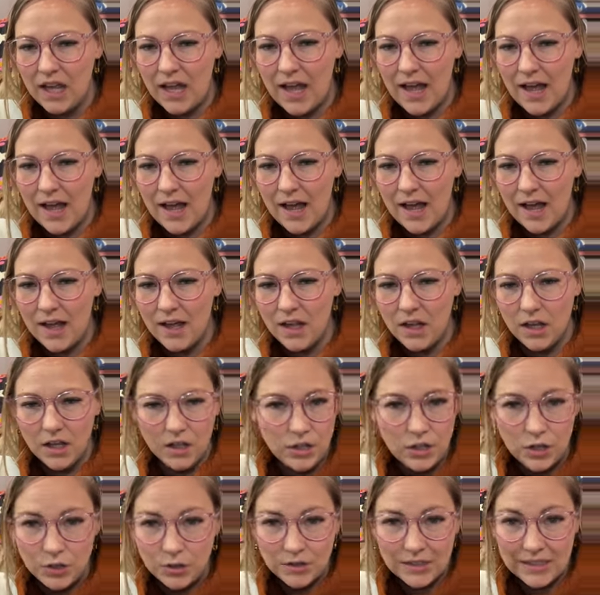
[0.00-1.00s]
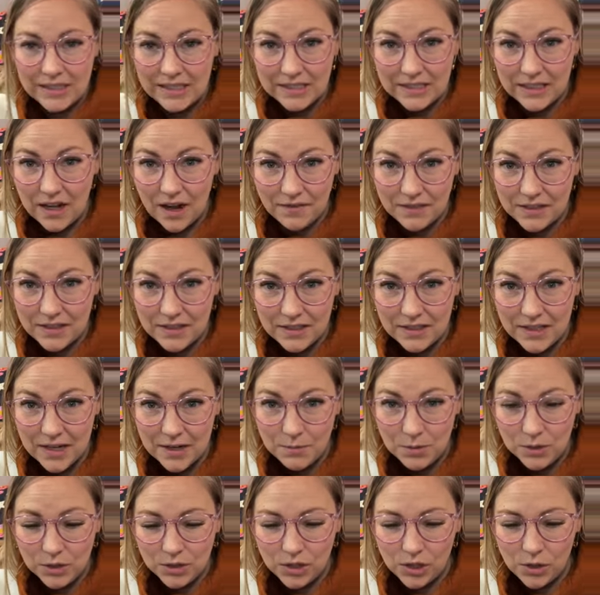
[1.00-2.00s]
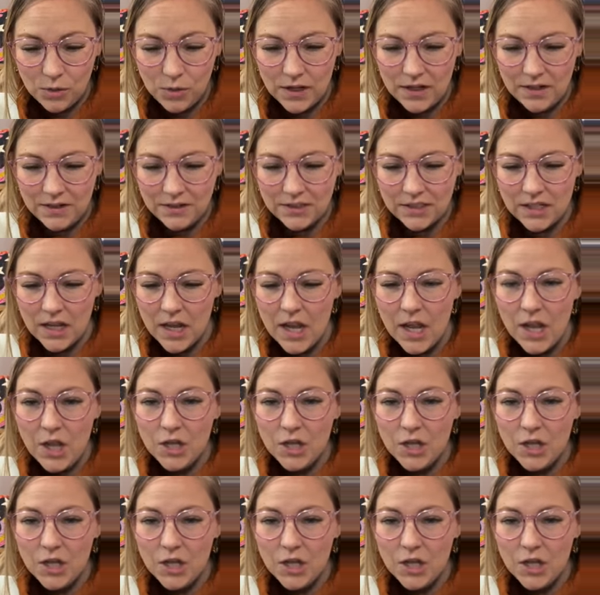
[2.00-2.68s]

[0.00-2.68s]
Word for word: uh, using soft and stable to quilt.